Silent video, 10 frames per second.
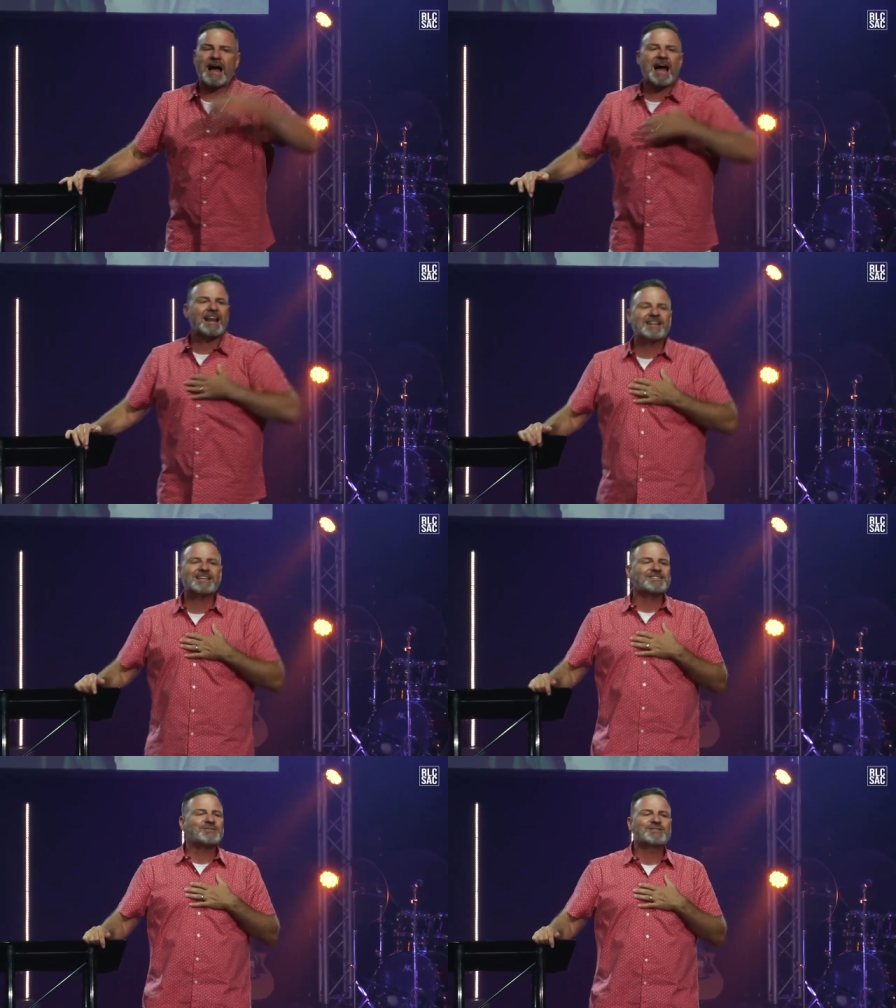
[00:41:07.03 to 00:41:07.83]
I didn't
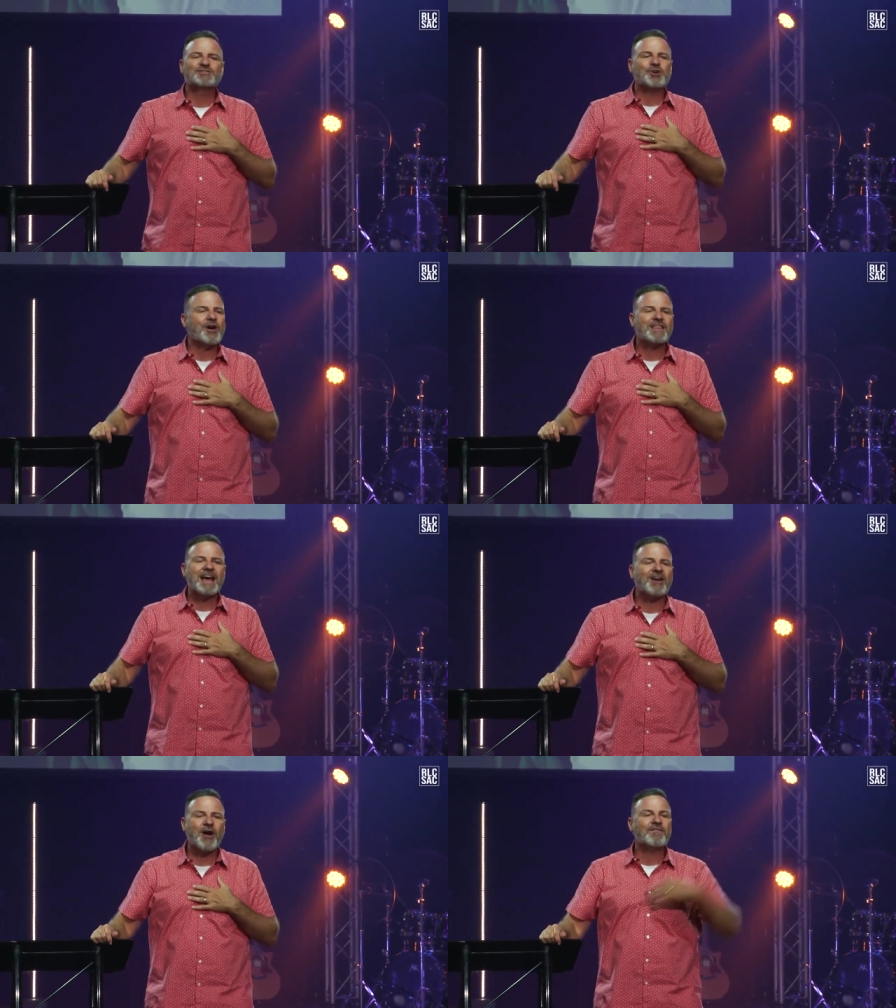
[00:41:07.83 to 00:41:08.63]
get to enjoy
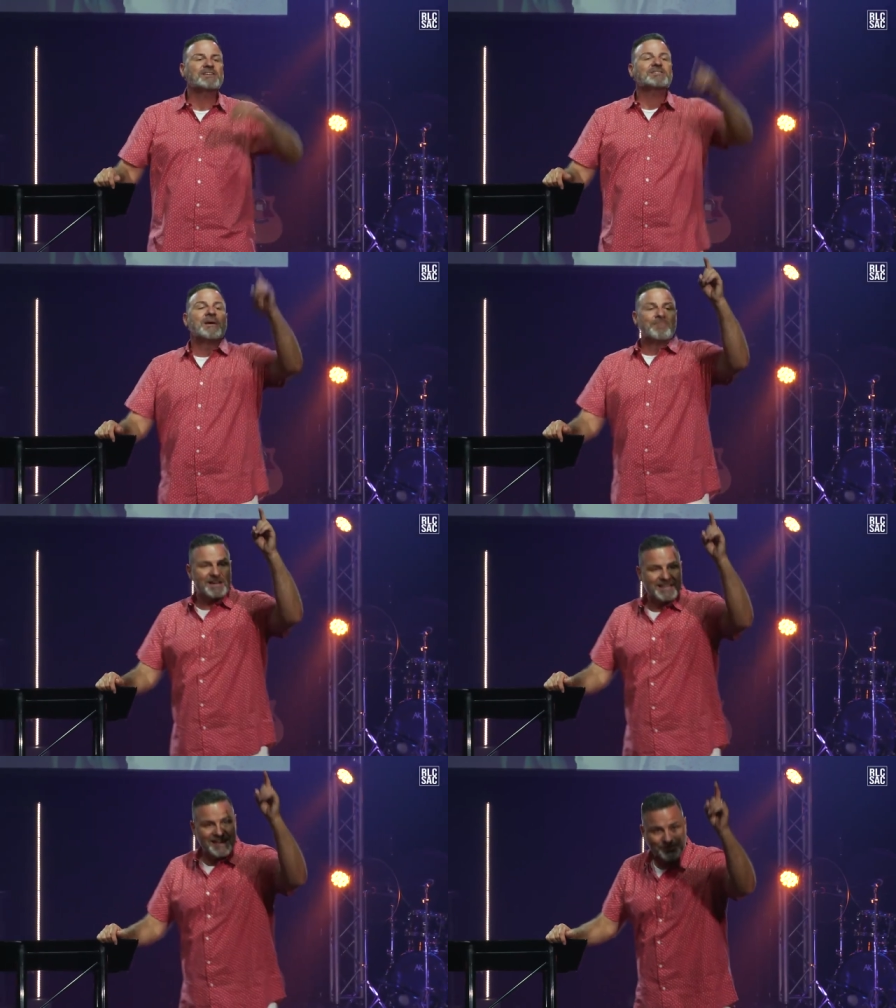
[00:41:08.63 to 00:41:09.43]
that harvest.
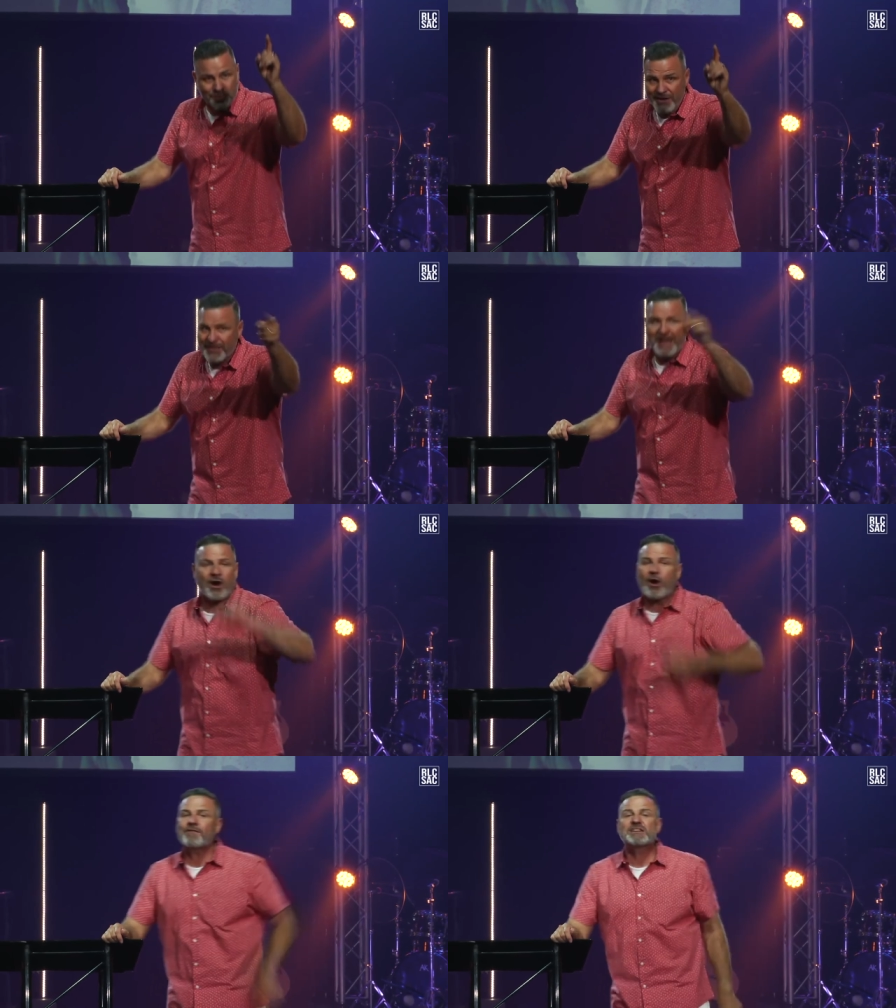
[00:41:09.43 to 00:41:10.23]
But guess what? That
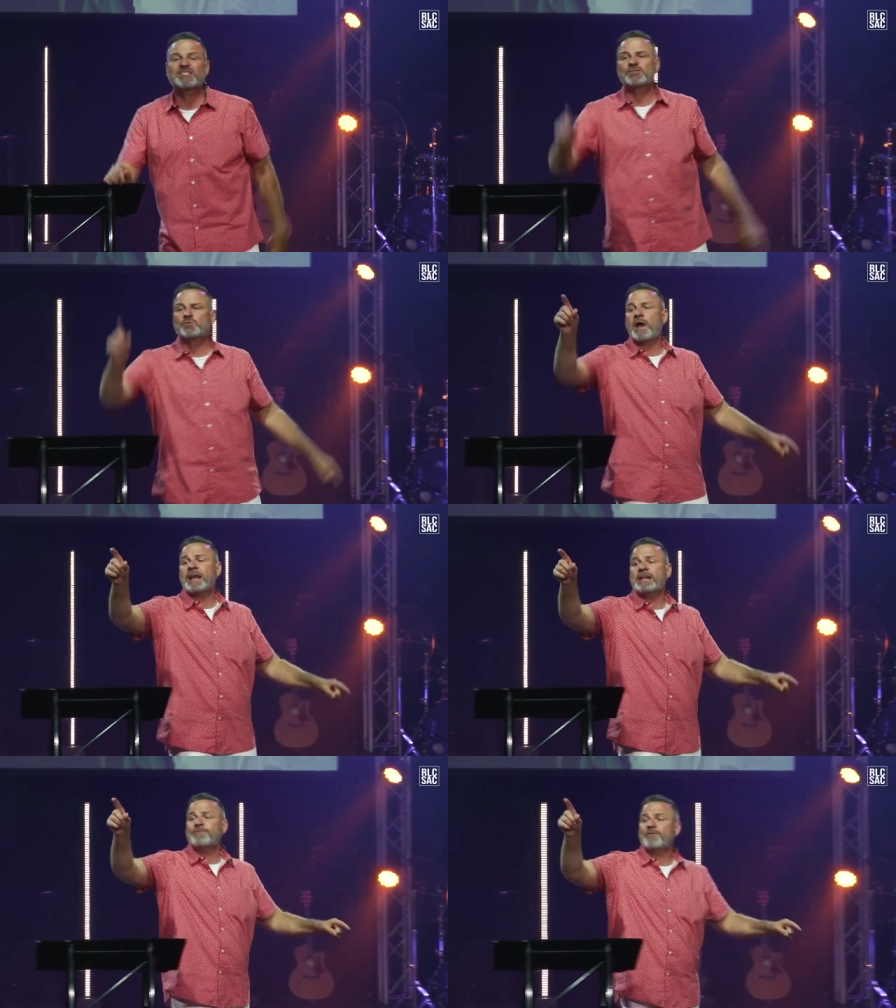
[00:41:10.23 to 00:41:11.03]
harvest is
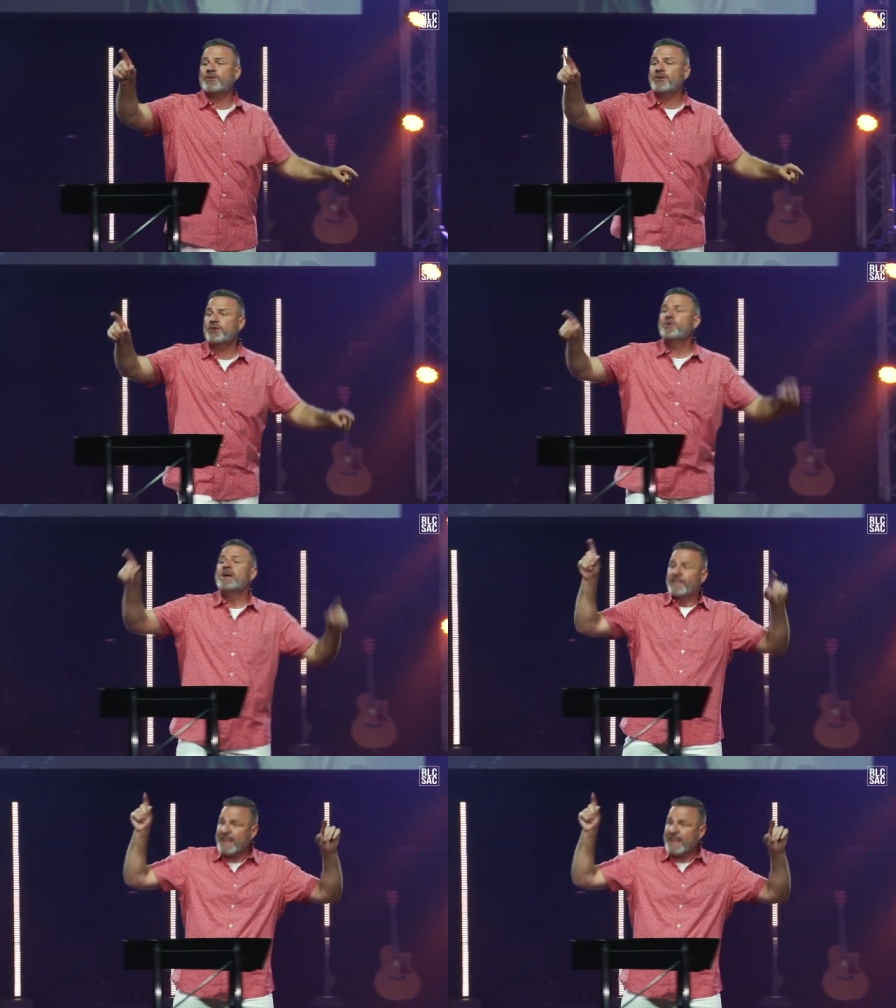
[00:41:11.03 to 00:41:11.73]
waiting for you.